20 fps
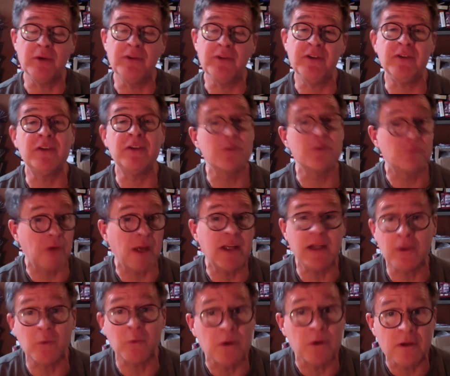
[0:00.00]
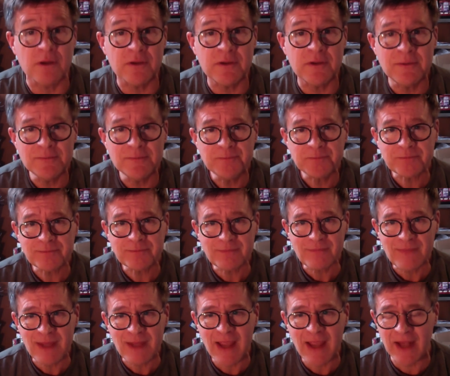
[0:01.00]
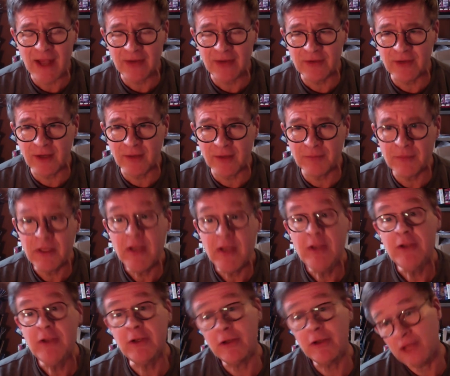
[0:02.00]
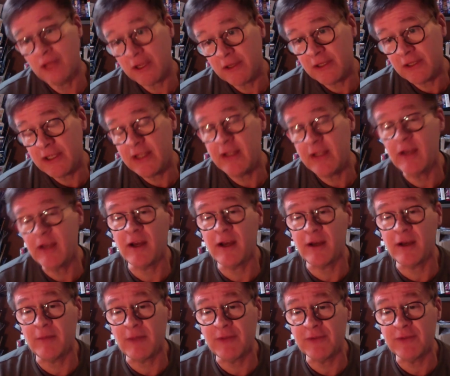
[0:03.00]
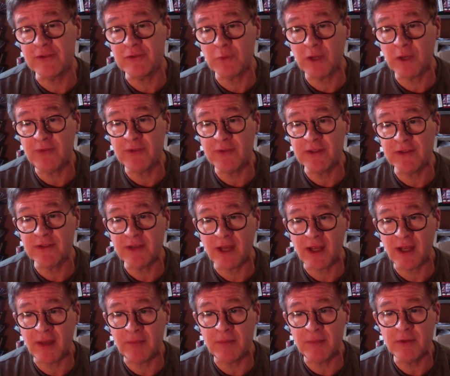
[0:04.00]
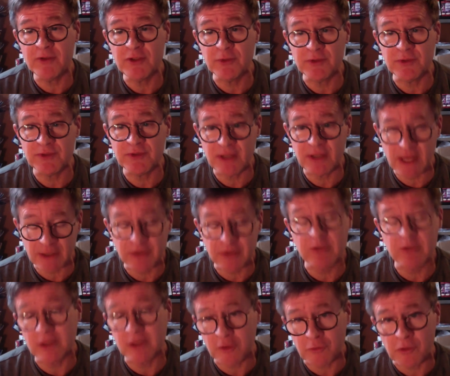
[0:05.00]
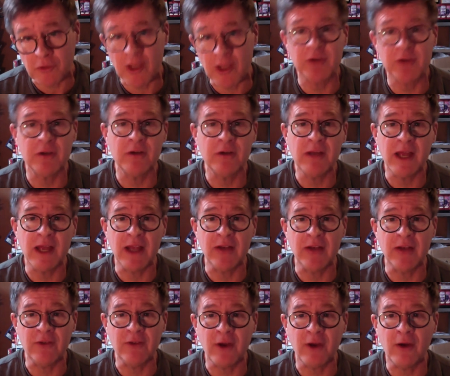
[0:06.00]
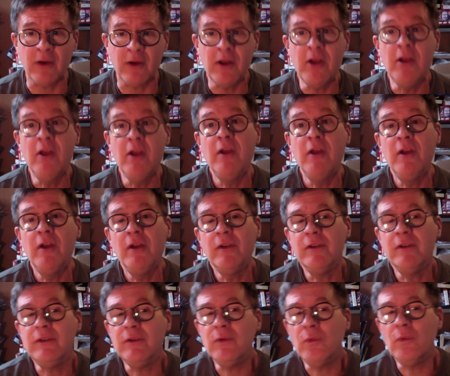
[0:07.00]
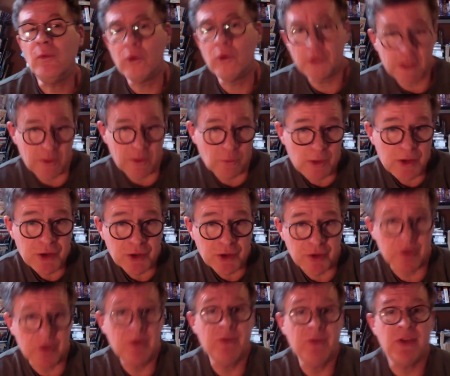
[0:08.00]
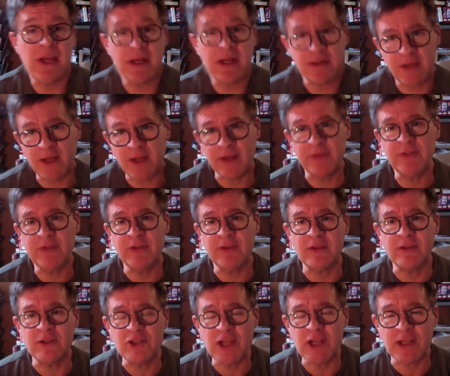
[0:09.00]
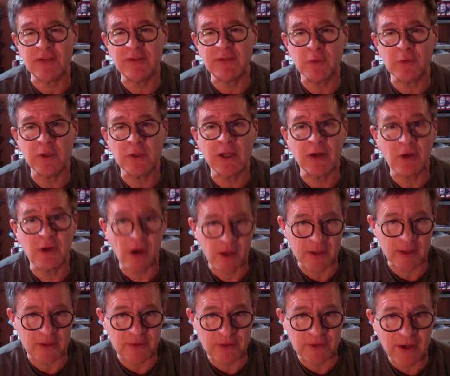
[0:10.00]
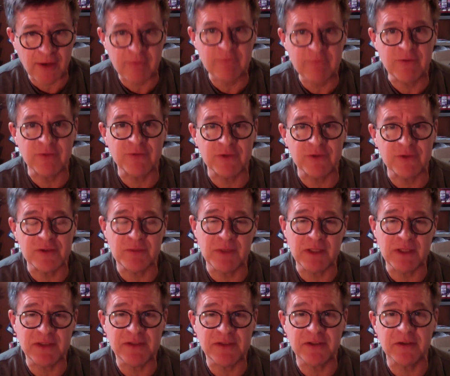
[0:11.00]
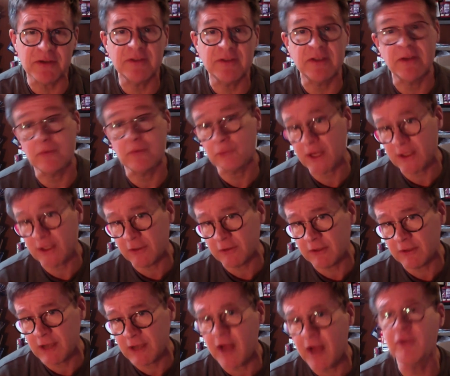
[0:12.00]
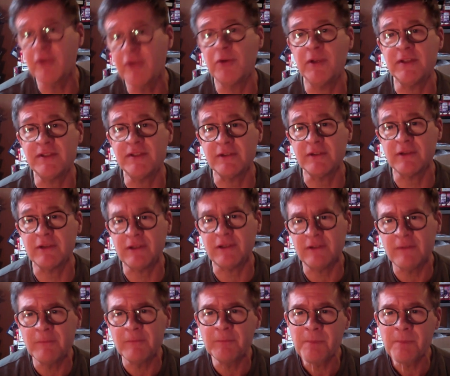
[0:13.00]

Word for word: into the writing world and um, you know luckily uh, my first wife at the time she was an editor and a writer and uh, working with her that got us the chance to work on hawk and dove the first miniseries and the regular ongoing series